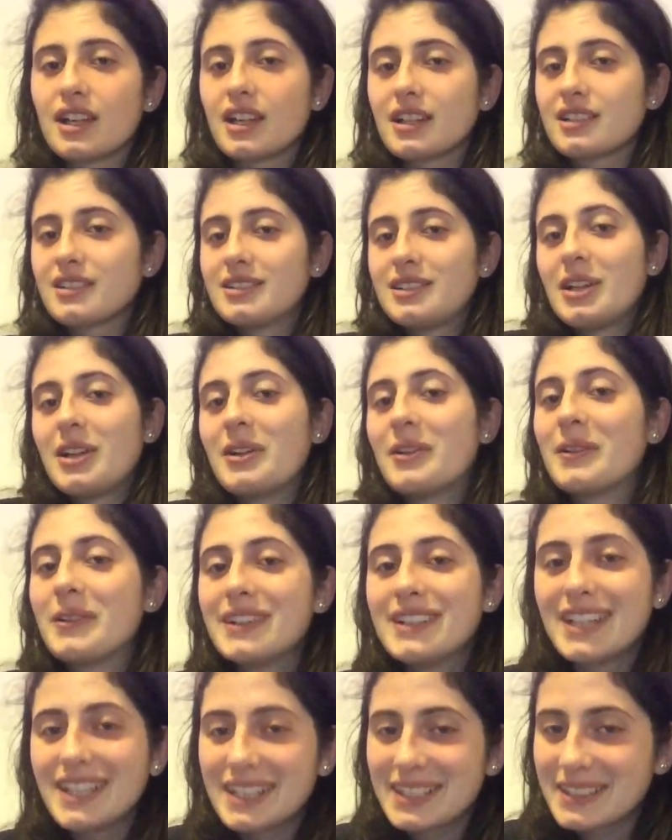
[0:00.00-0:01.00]
I don't know
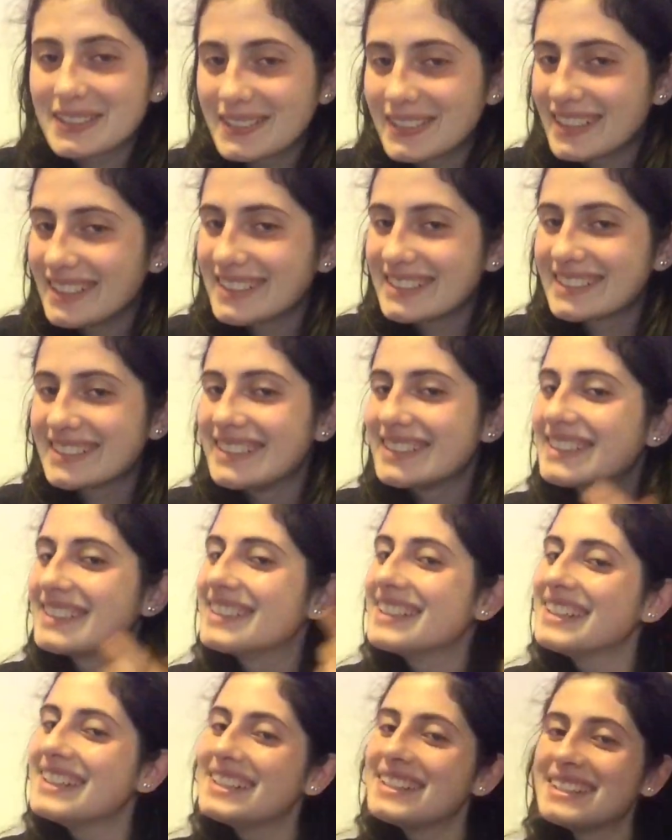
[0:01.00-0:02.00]
what other word to
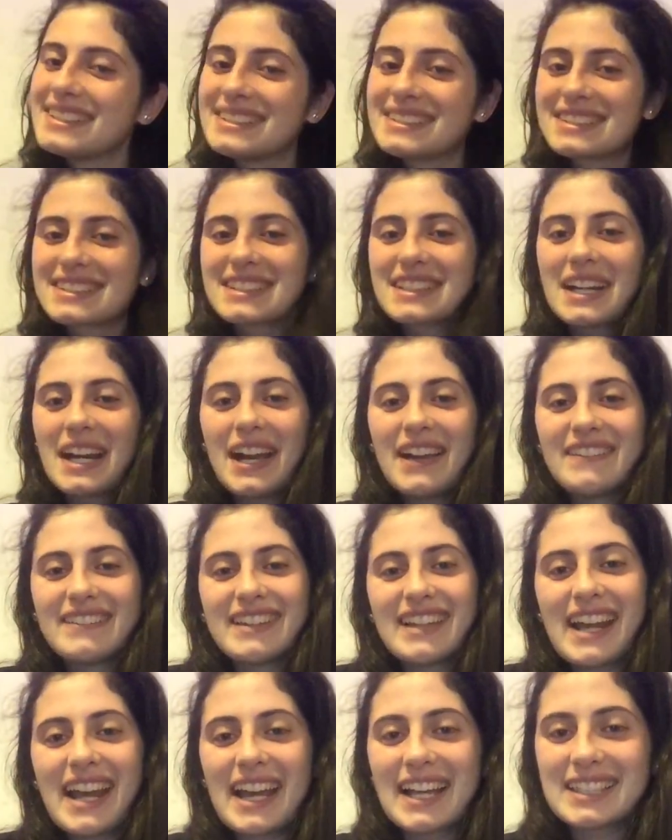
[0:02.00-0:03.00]
describe
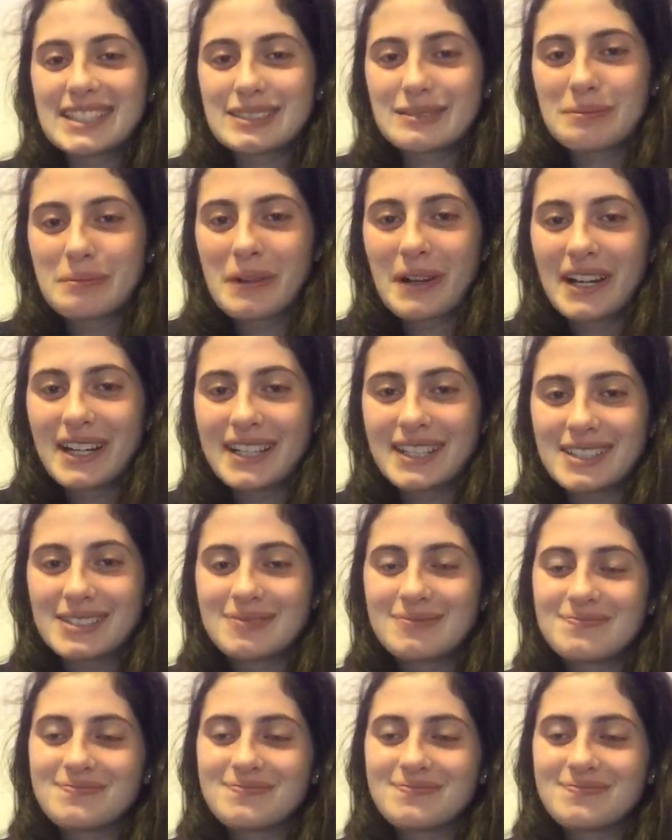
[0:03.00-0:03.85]
it as, but